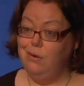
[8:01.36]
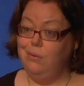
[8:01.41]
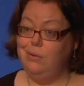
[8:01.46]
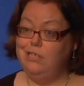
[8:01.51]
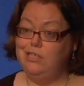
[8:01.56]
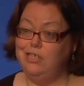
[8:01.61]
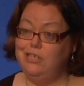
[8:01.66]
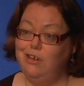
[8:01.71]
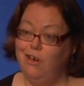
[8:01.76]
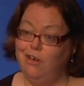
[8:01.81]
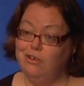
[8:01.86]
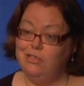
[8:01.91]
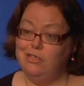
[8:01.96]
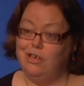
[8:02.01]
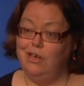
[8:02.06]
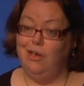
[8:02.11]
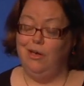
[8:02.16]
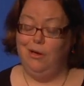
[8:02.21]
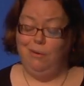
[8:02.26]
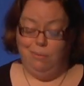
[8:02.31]
Who is your Doctor
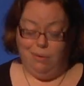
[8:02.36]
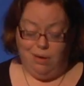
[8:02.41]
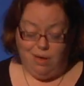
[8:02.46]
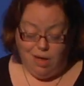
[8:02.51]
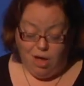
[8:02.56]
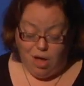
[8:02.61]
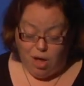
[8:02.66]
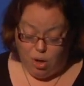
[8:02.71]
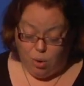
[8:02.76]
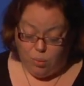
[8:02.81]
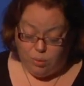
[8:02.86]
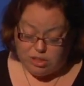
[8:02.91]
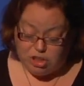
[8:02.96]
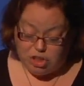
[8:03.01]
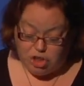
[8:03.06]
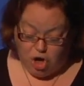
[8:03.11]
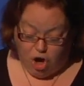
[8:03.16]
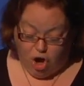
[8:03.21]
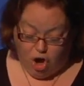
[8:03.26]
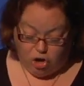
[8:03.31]
Who? Who
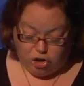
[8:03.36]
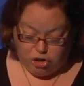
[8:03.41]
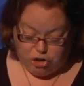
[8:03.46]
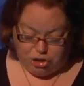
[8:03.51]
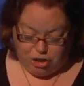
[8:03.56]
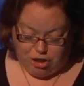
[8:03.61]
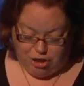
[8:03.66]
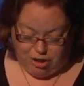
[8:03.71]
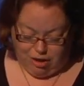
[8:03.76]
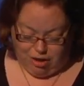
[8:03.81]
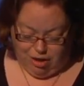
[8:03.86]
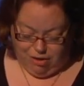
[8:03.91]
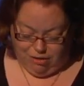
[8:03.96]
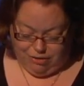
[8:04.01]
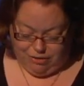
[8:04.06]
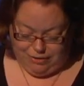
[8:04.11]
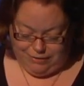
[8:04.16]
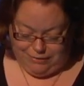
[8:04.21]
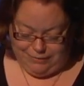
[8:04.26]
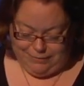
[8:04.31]
is your
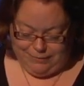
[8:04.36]
Sherlock?